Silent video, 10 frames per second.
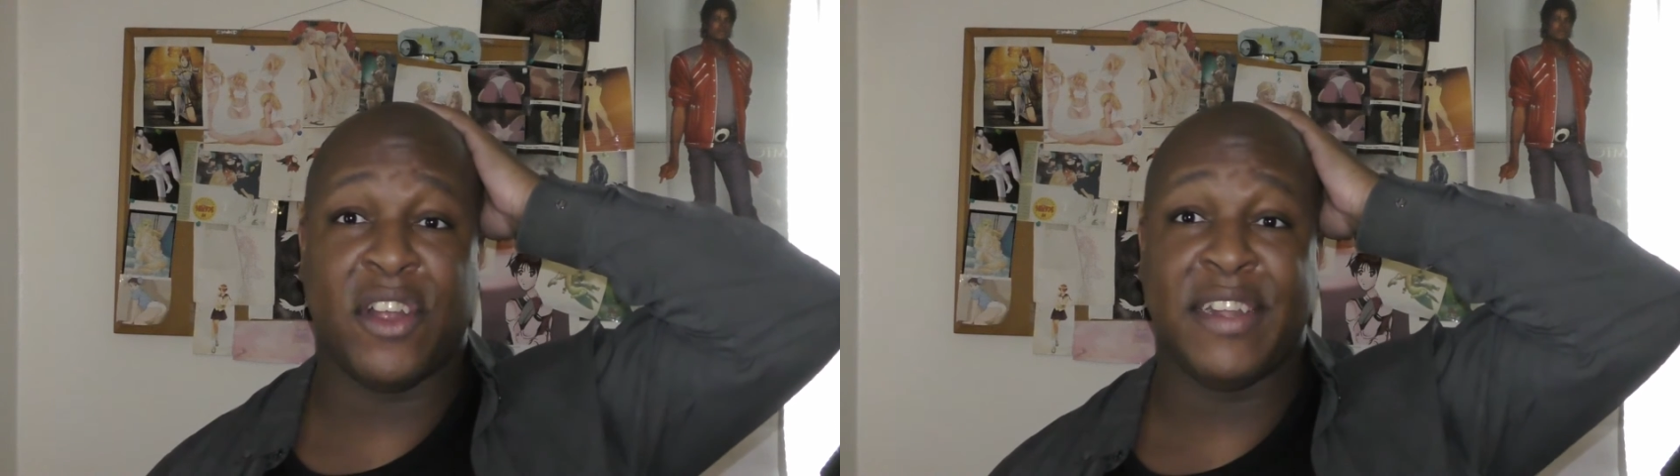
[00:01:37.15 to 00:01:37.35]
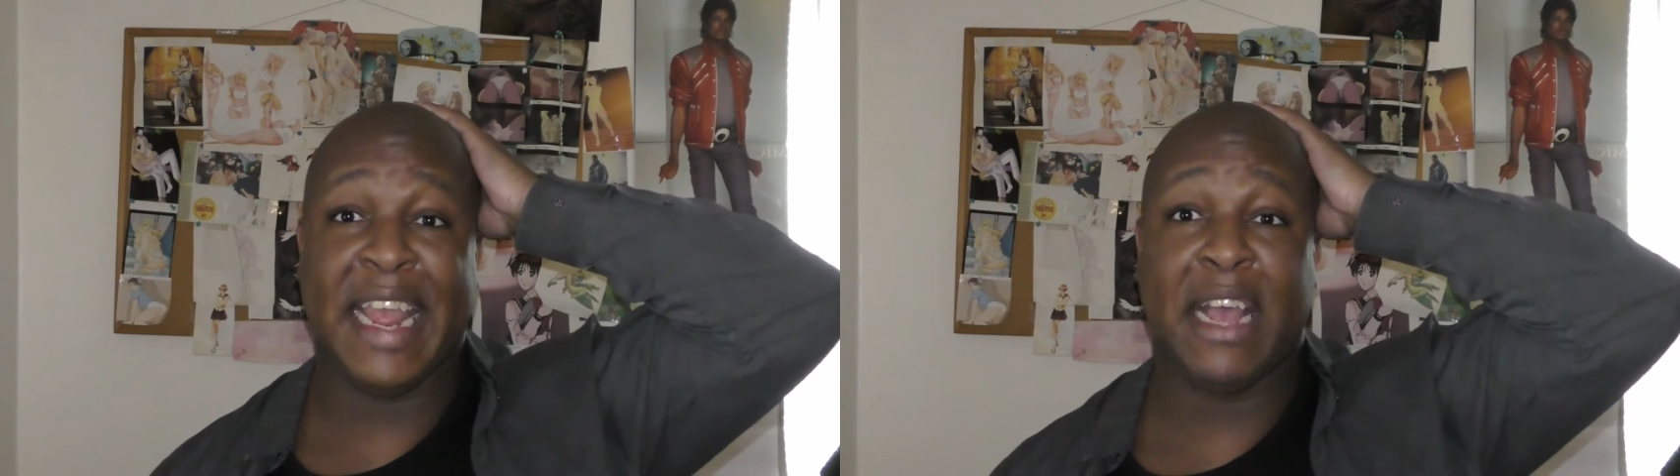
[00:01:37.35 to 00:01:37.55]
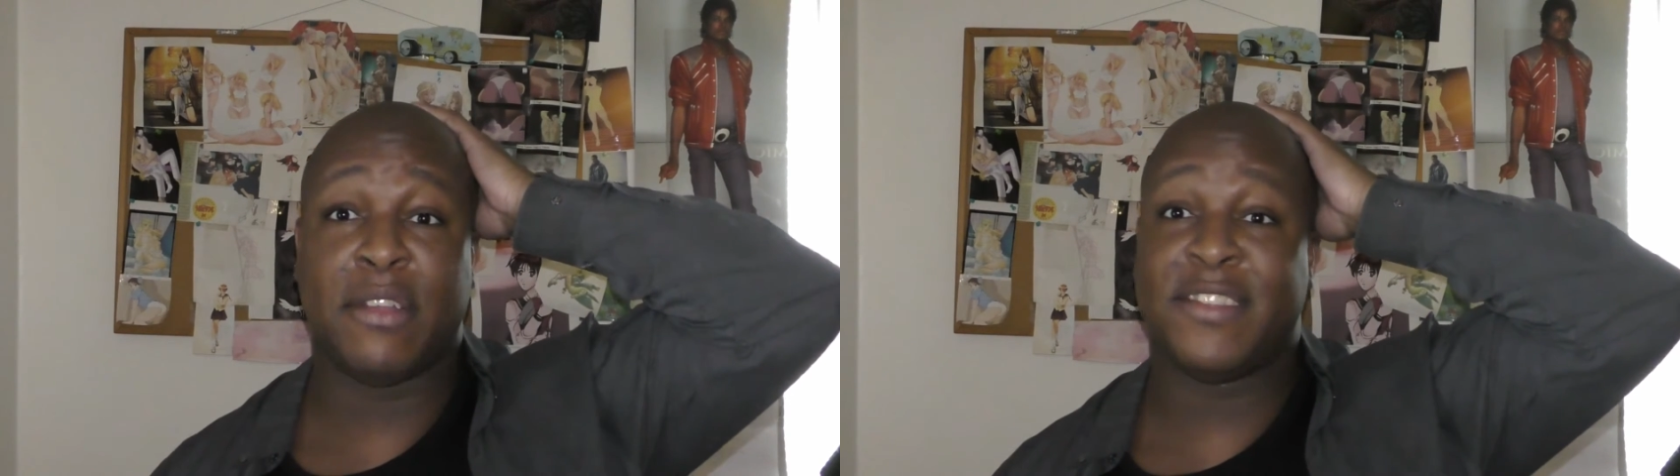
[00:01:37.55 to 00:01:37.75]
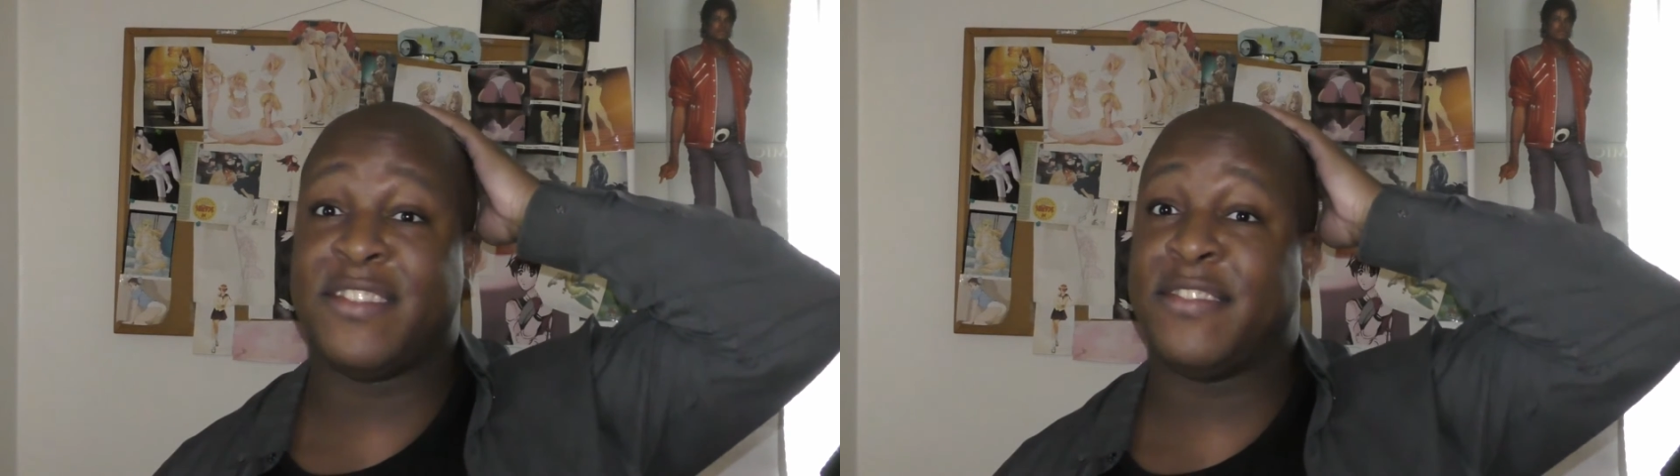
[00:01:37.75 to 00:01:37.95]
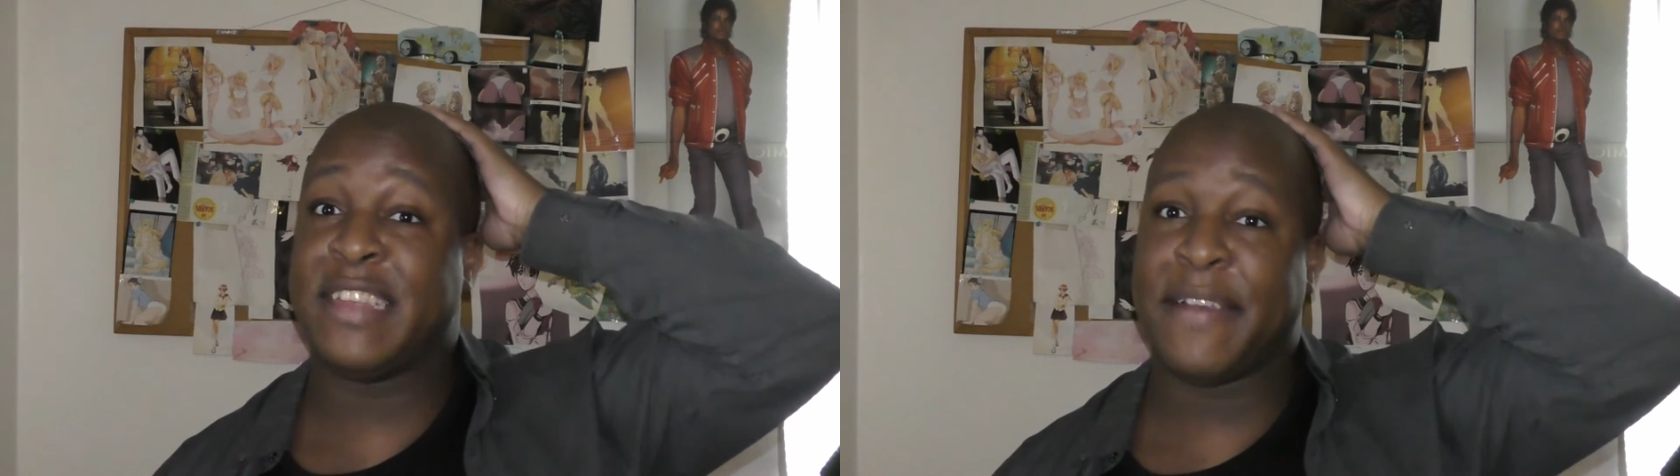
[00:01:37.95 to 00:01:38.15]
are now
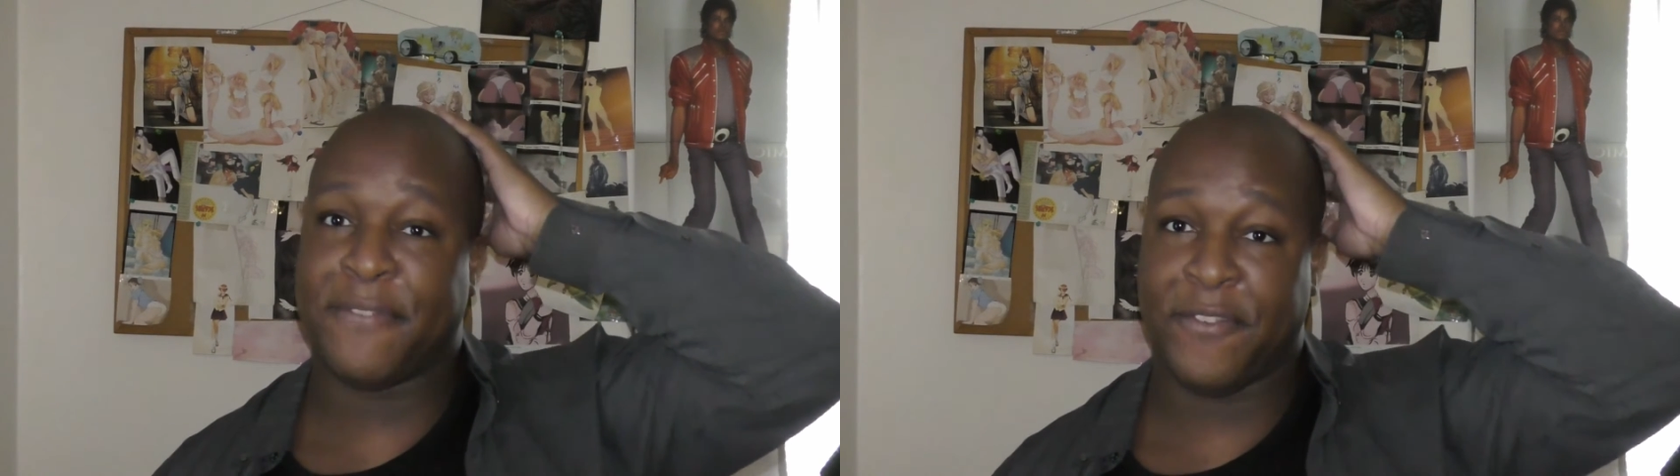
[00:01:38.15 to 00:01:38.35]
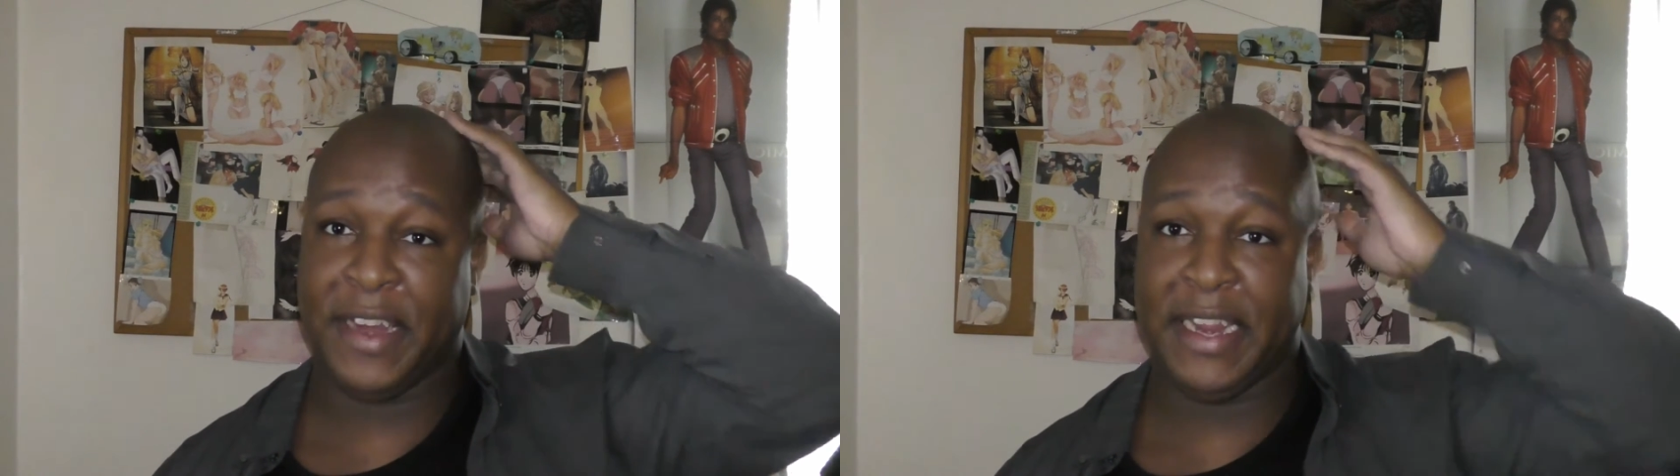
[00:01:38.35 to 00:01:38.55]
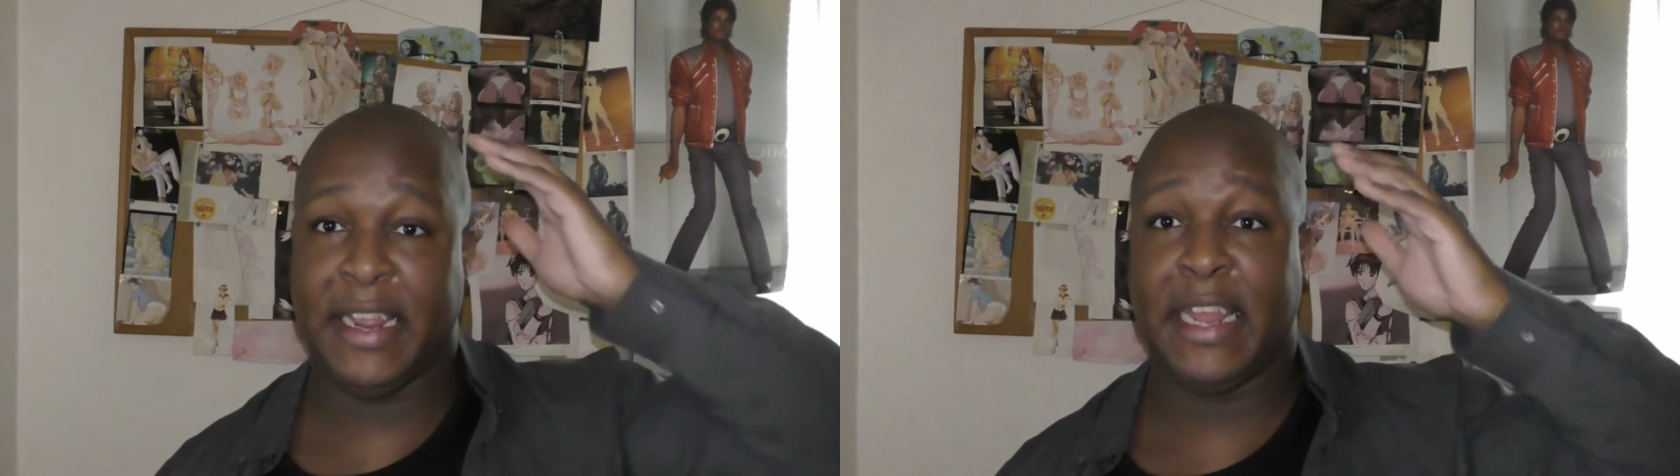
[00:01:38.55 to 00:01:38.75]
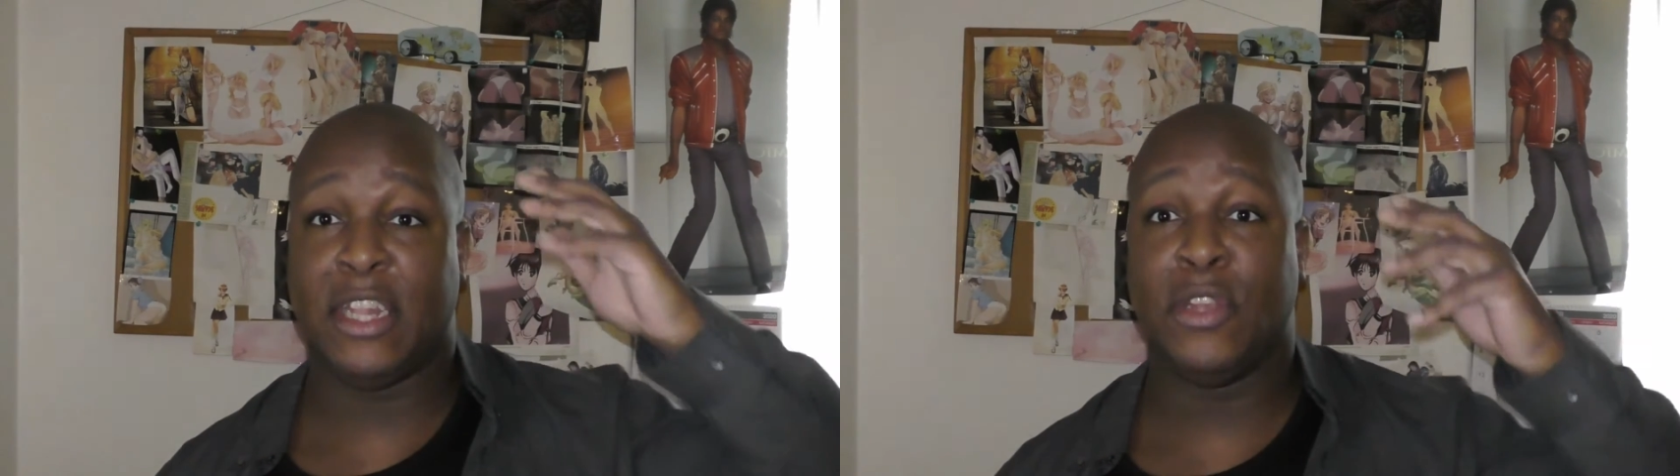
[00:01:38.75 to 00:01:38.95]
suffering and